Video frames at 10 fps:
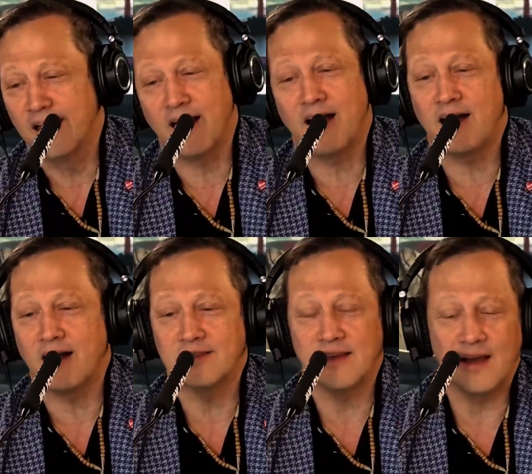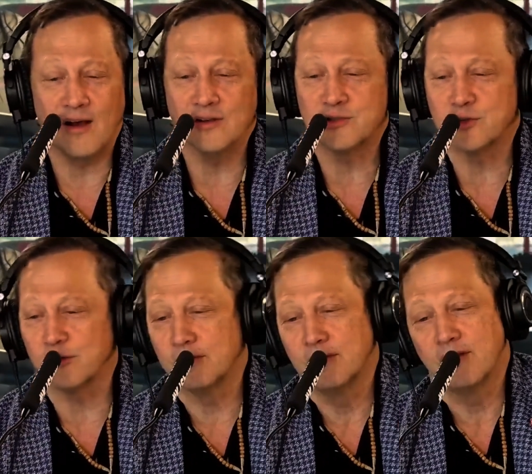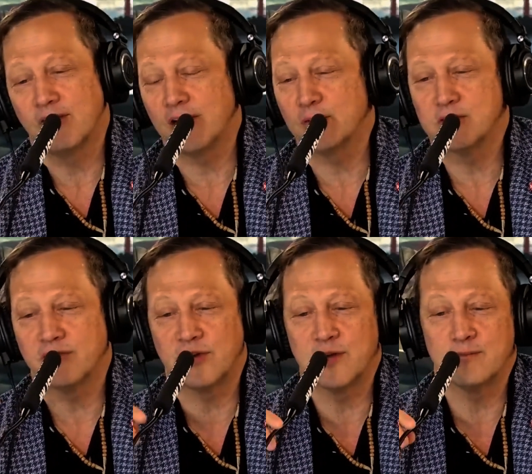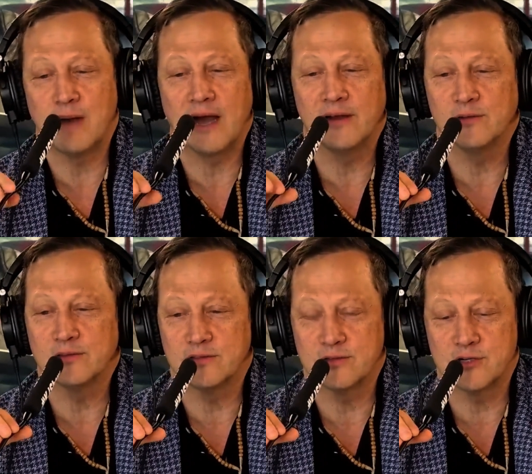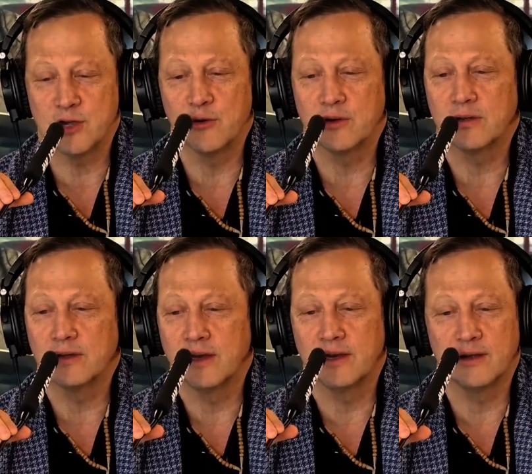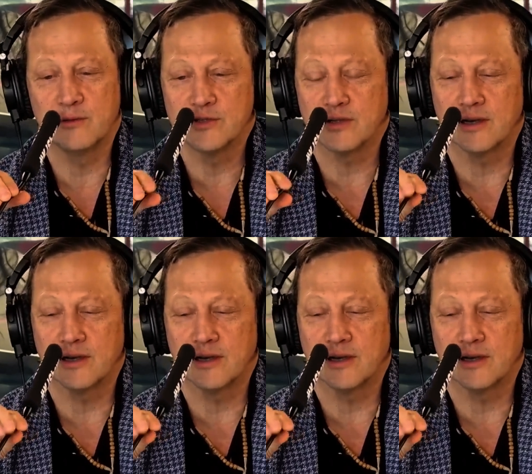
I also thought it was a very mild joke, and it was